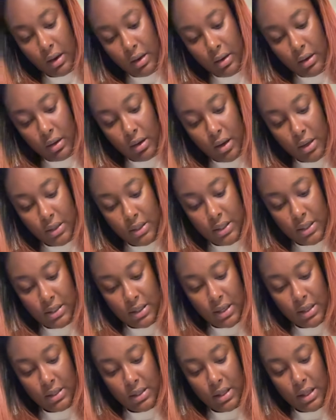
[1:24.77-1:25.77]
the
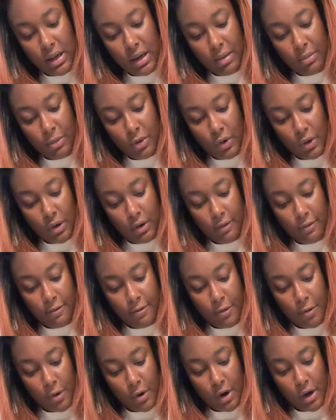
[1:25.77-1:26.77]
consistency that I'm going
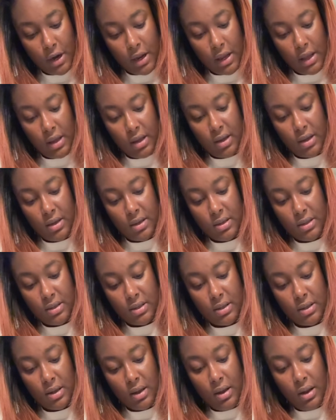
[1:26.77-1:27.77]
for
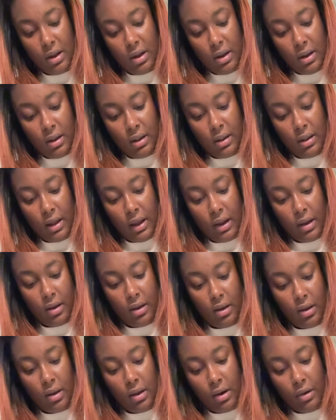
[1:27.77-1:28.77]
is
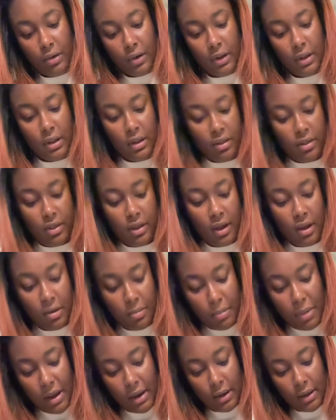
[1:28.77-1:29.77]
like a really
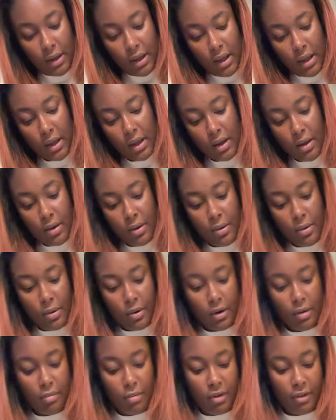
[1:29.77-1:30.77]
thick pancake
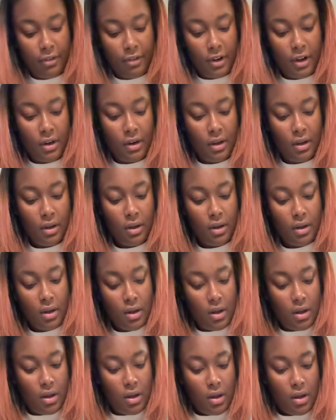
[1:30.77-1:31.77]
or muffin
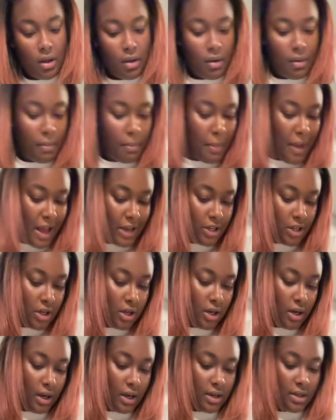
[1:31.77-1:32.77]

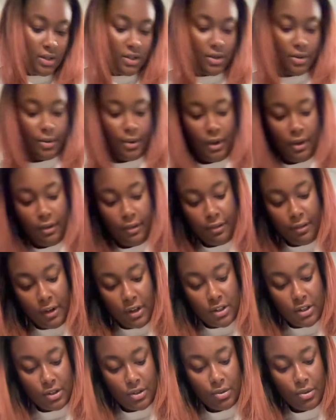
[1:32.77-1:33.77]
batter. And so if
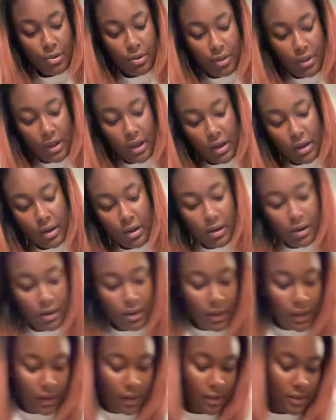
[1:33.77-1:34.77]
it's too thick,
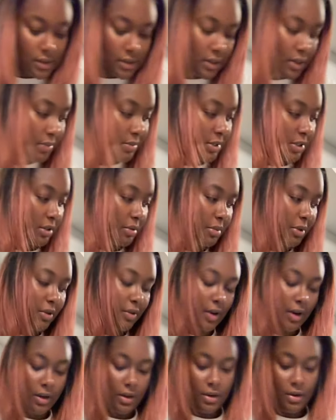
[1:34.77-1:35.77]
like it seems to be
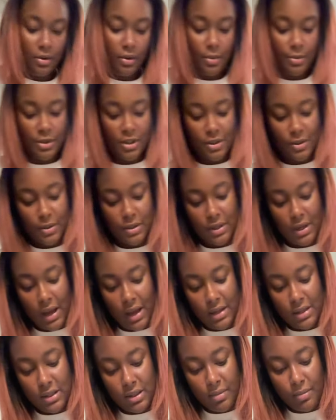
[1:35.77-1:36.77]
right now, I'm just going to
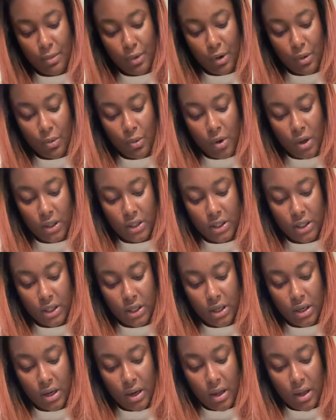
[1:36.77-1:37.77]
add some more
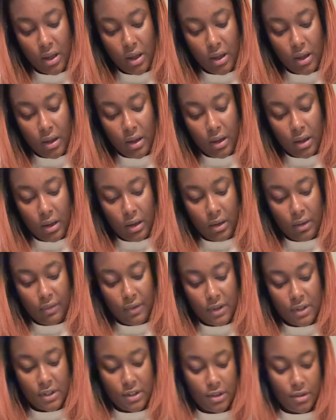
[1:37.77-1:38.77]
water, and if
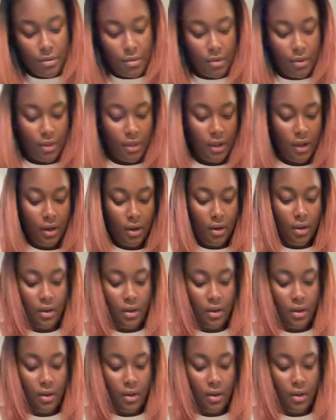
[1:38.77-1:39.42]
it's too thin,